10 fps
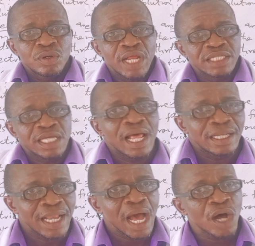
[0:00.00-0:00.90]
that
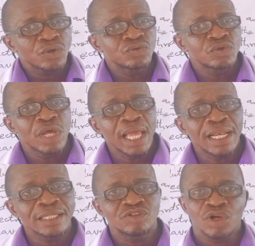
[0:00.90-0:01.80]
allows
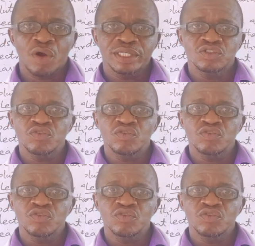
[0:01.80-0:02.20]
electric current